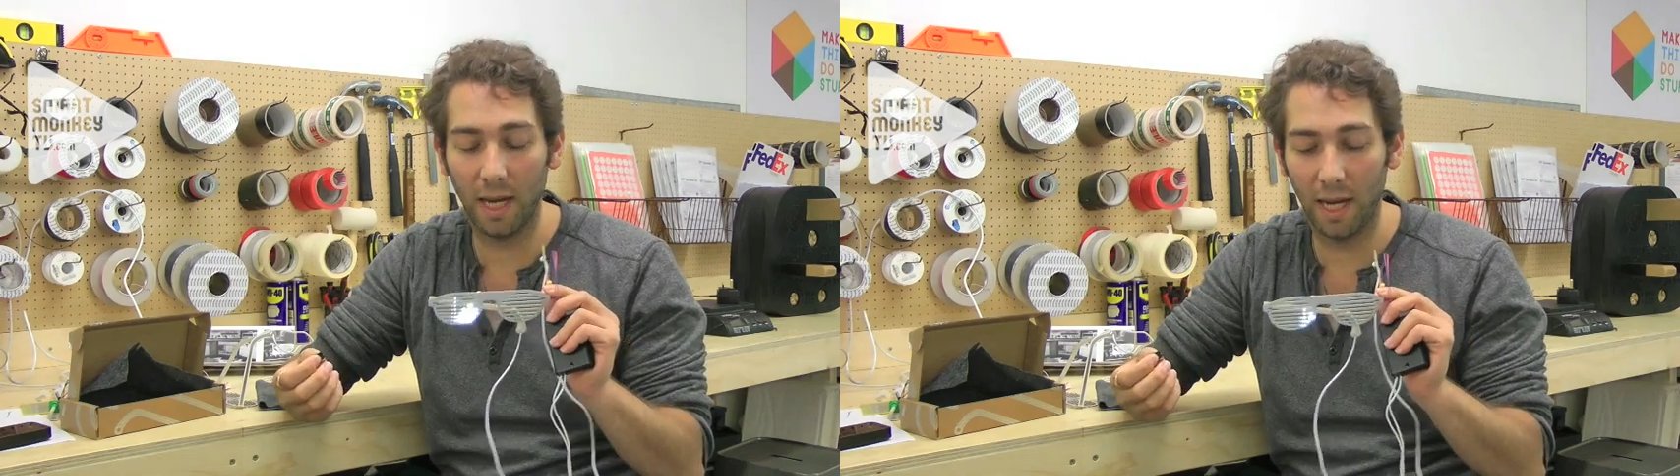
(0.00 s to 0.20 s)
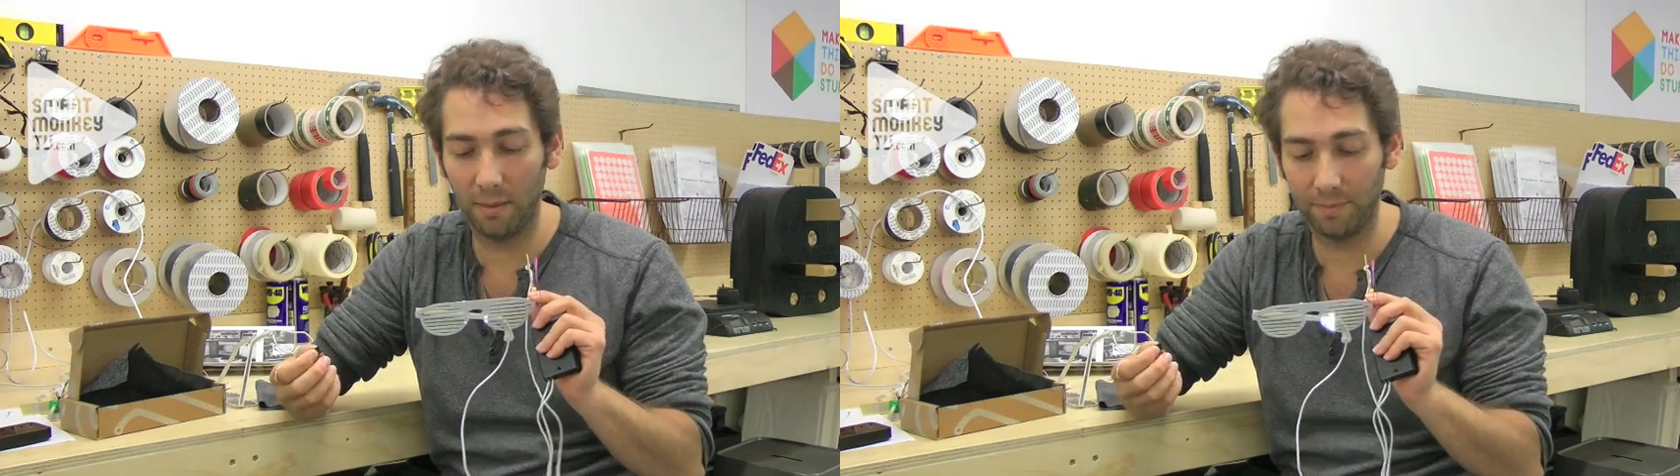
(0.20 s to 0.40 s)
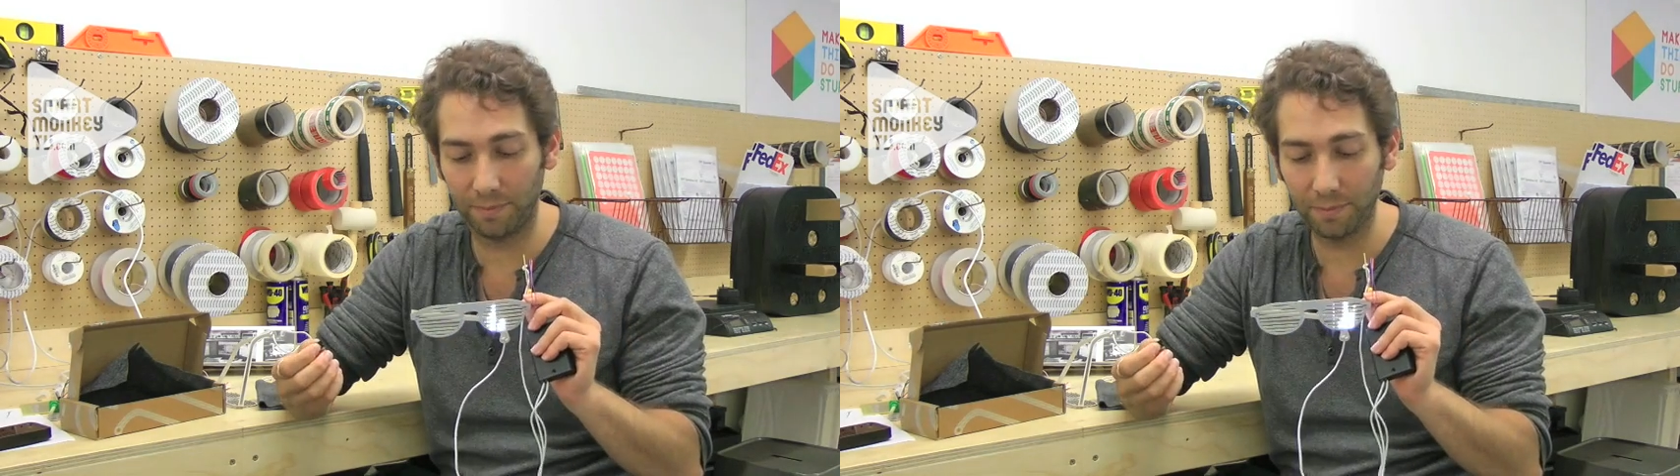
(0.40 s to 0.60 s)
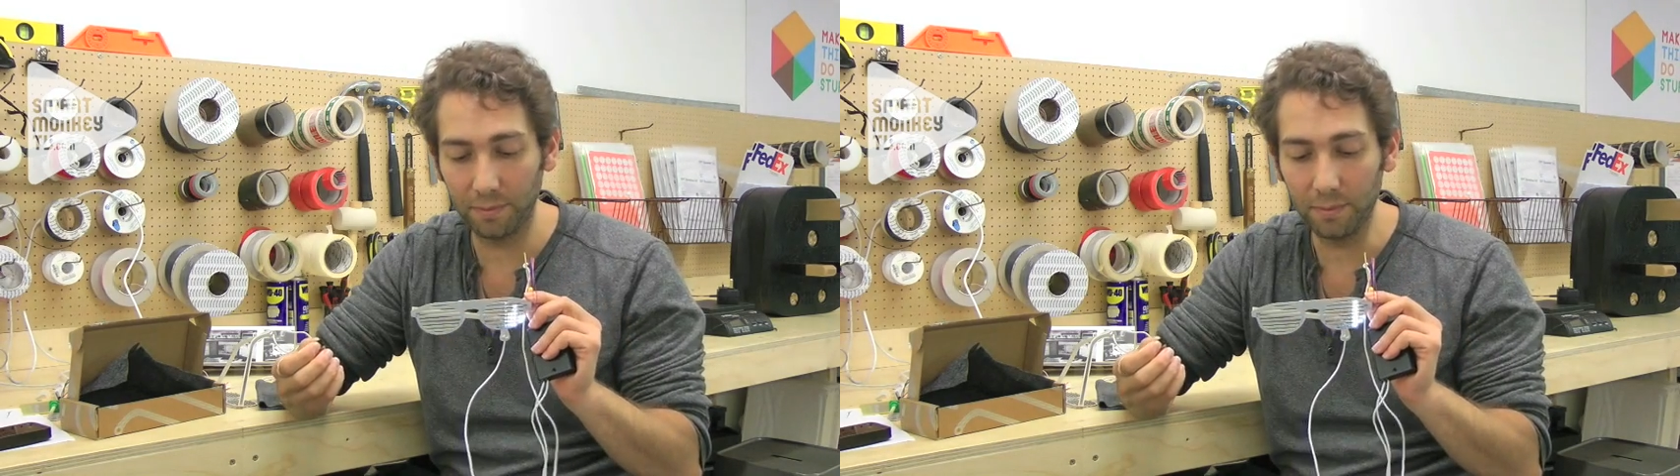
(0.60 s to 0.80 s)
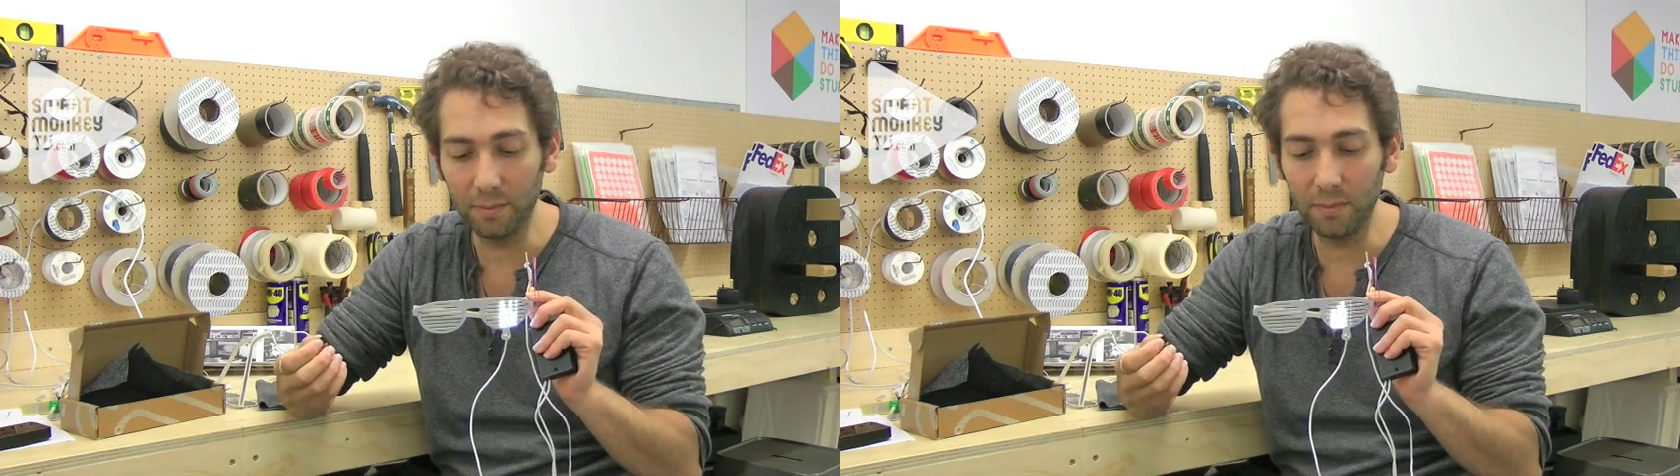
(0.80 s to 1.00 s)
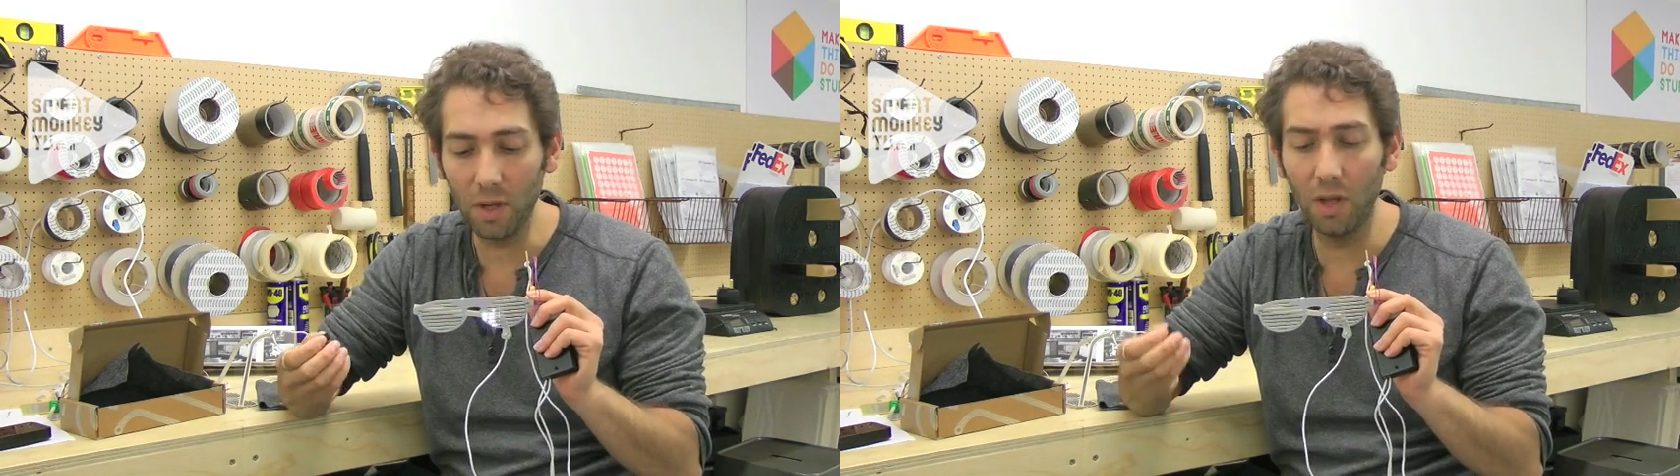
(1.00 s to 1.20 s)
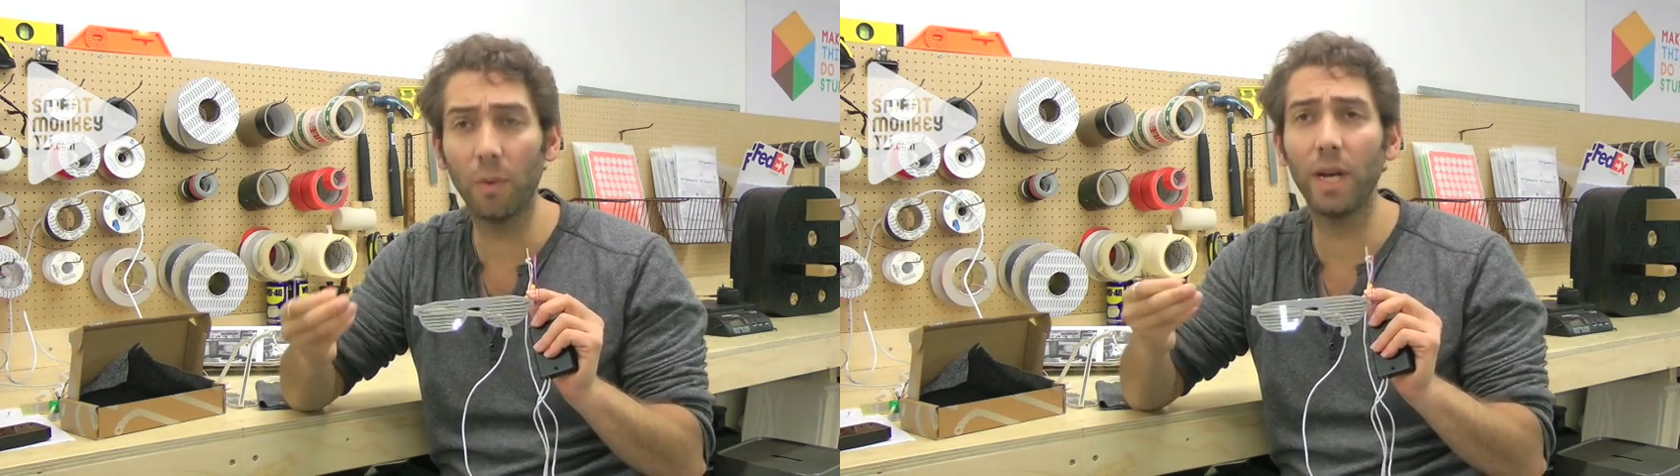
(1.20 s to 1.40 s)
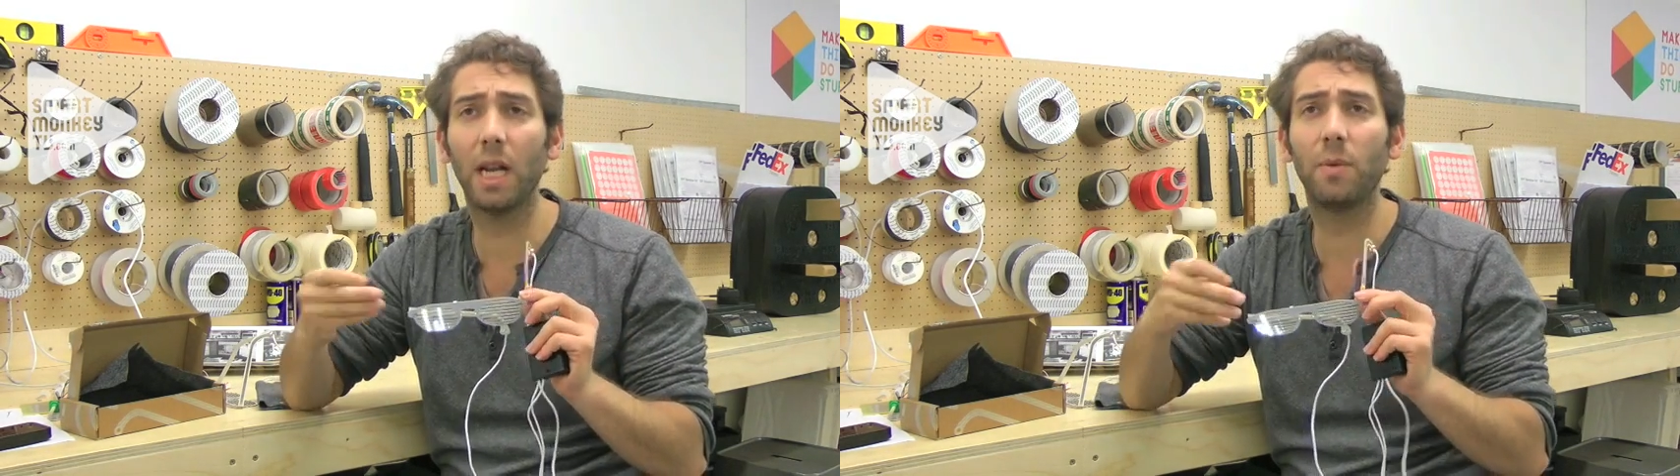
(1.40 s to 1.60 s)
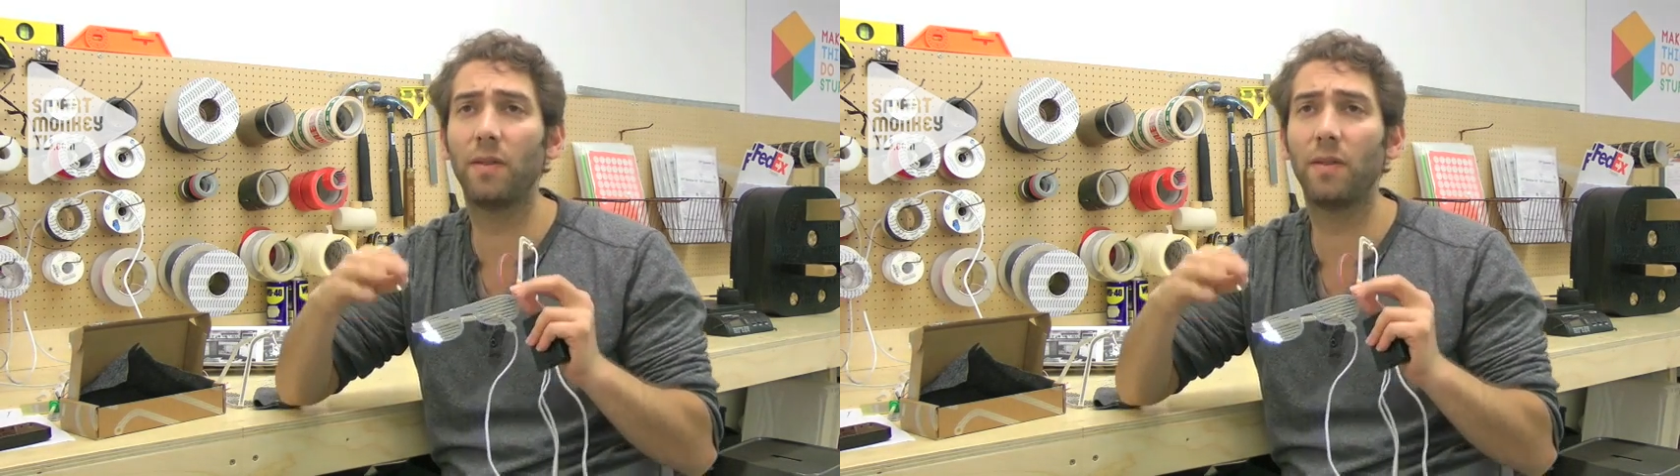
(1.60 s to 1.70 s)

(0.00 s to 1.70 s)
on the one hand,